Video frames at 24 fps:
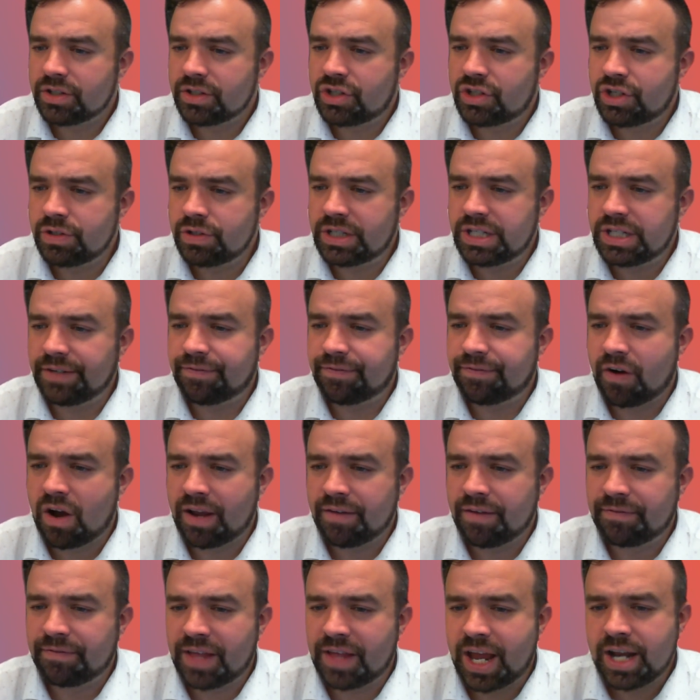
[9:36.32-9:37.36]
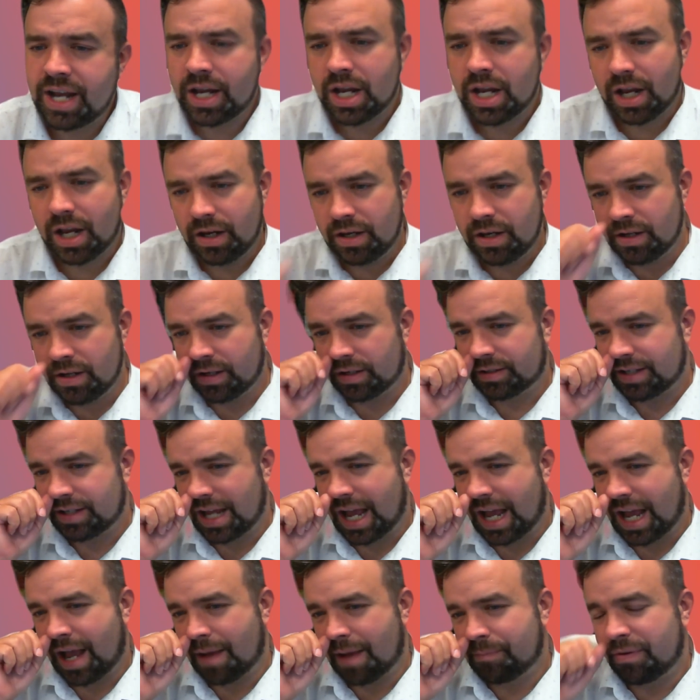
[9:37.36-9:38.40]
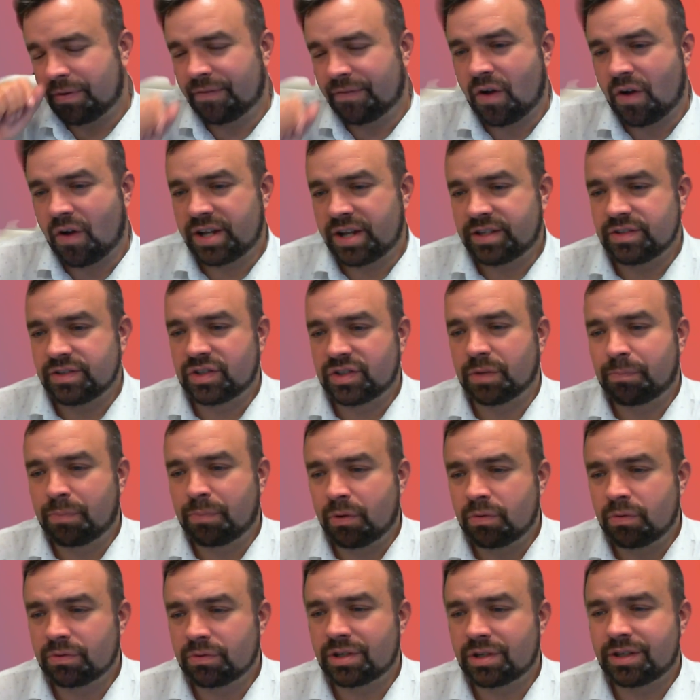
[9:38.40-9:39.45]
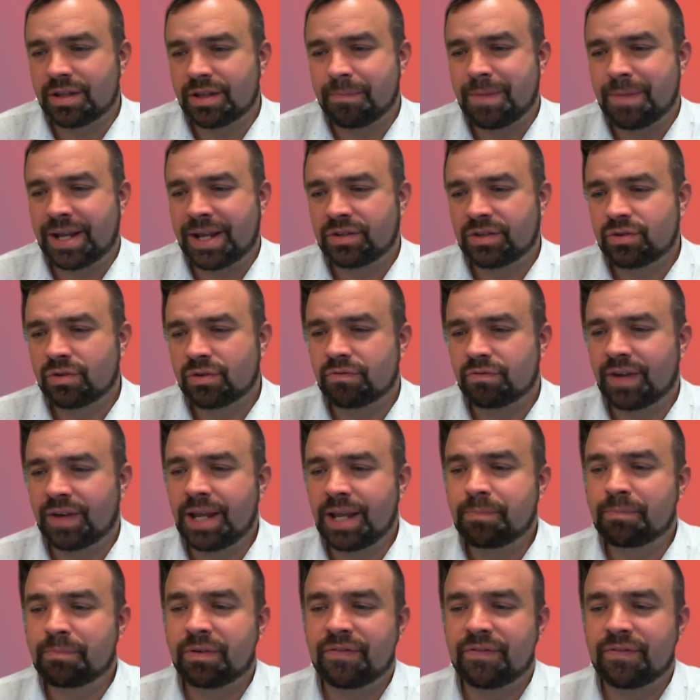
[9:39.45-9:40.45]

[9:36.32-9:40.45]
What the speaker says: Duty 5 then looks at providing support to the mentoree,